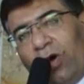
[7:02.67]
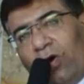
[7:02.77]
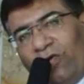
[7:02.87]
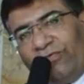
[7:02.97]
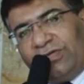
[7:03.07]
Law
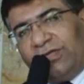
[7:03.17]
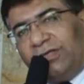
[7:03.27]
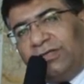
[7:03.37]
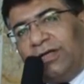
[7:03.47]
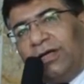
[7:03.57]

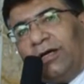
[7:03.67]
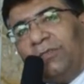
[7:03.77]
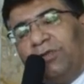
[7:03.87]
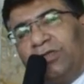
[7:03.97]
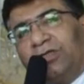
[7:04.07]
Offices.
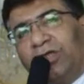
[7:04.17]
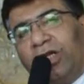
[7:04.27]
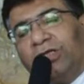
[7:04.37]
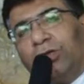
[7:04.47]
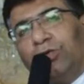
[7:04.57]
Uh, this is Dheeraj